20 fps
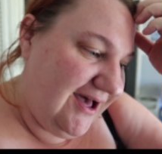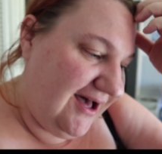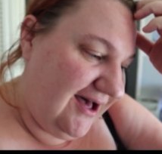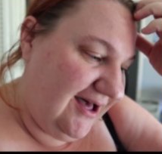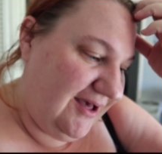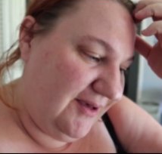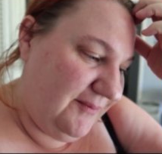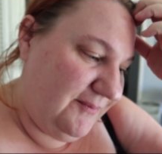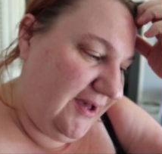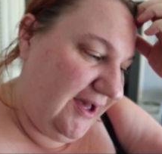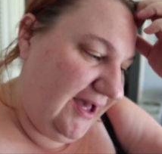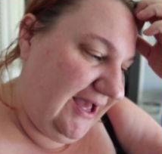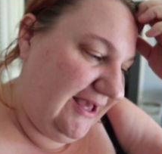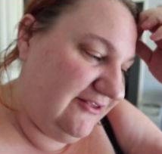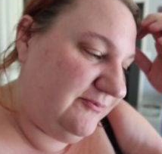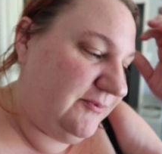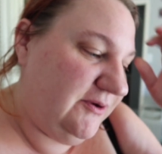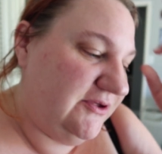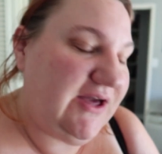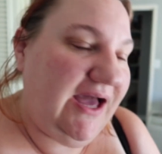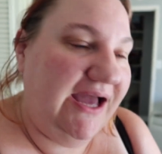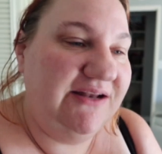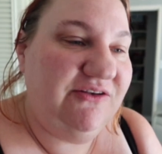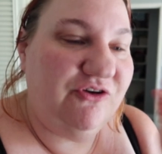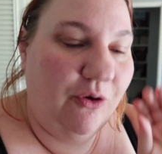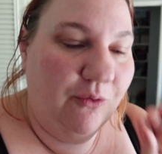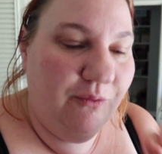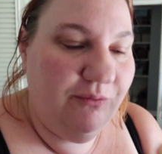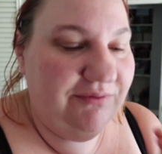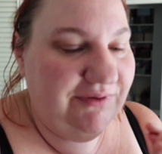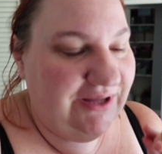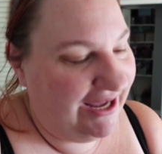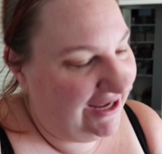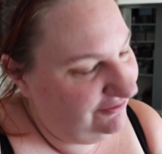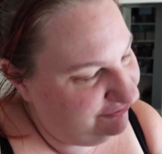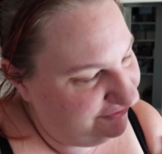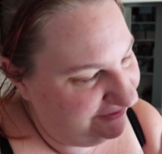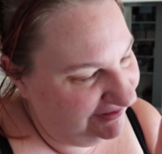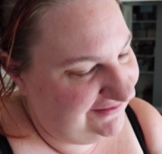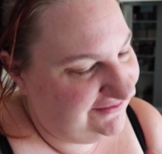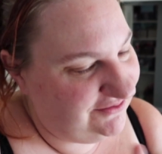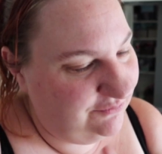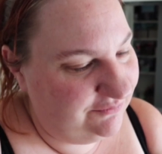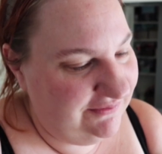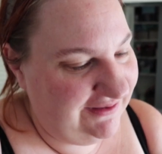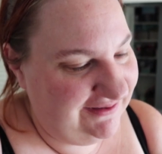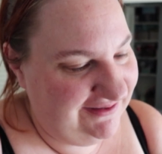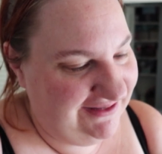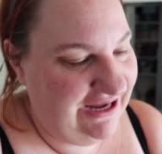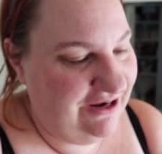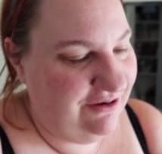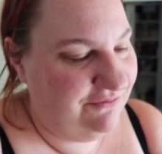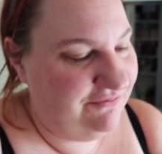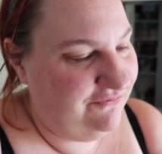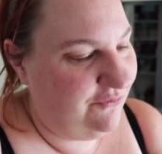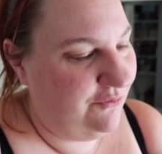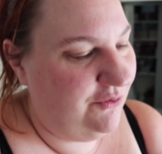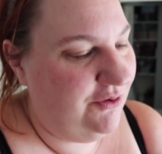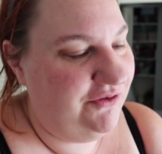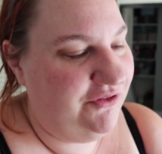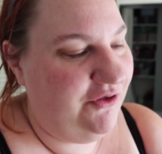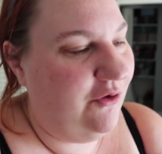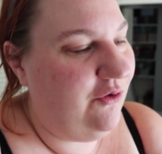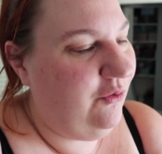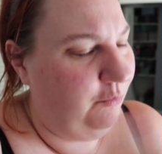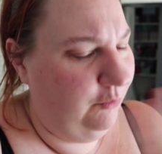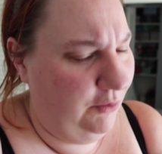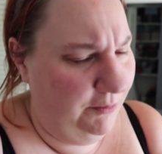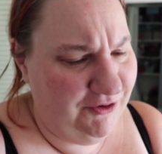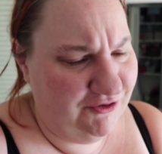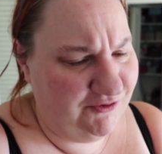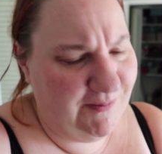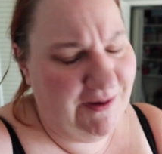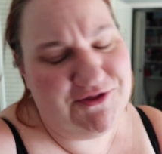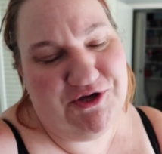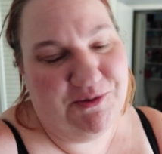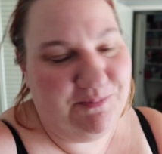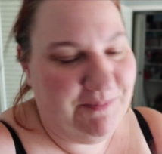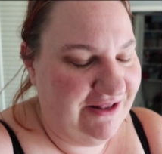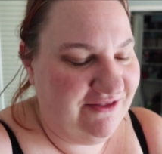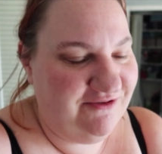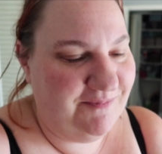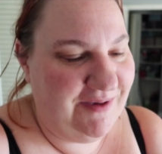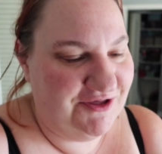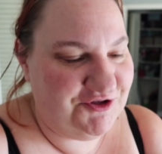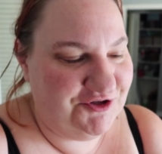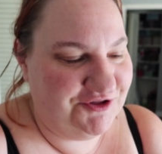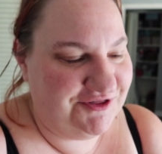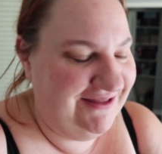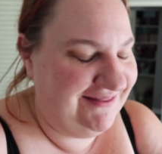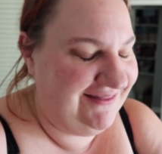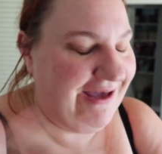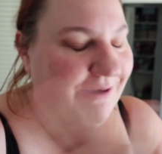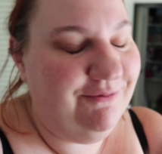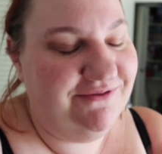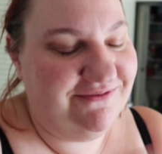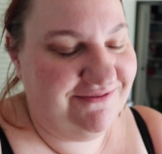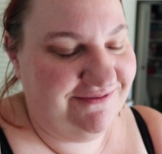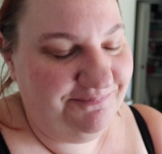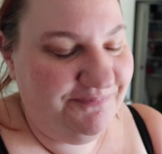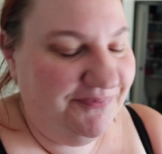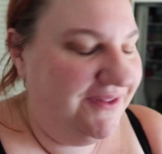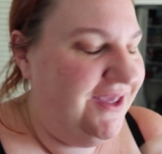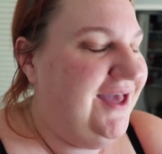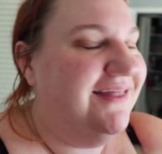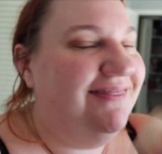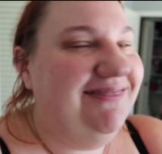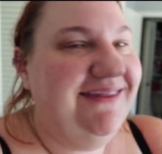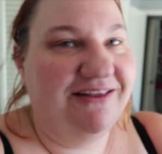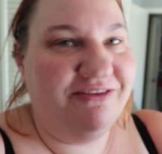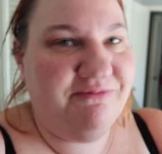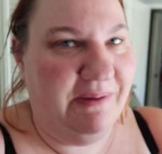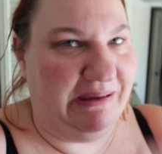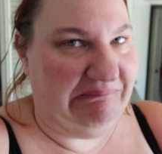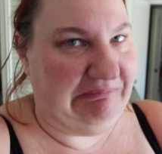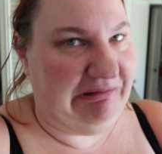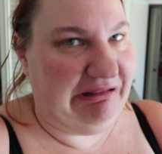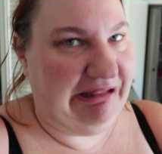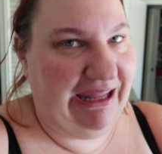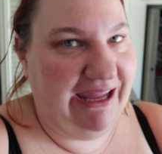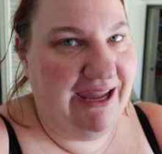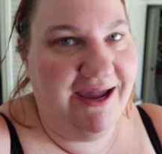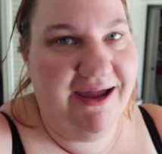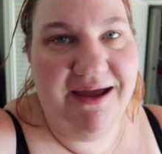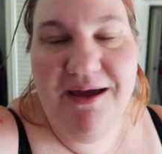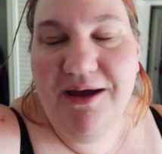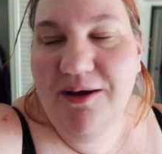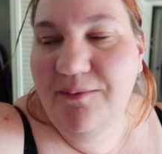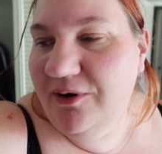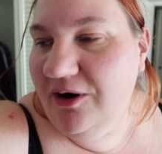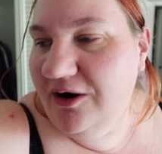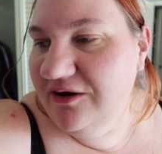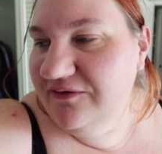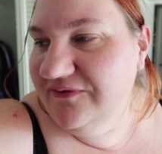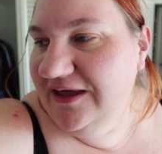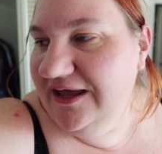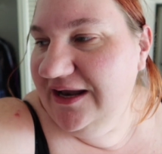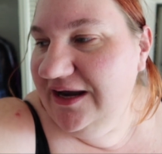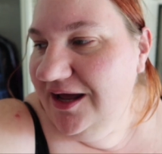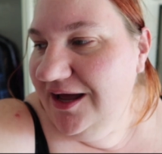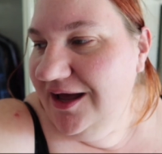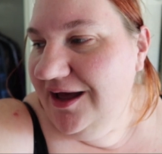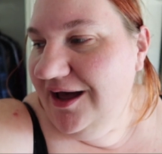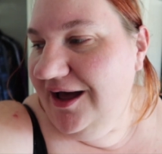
Um, as much I don't, I really don't care for the whole women's magic, men's magic thing. was, that's my part of it.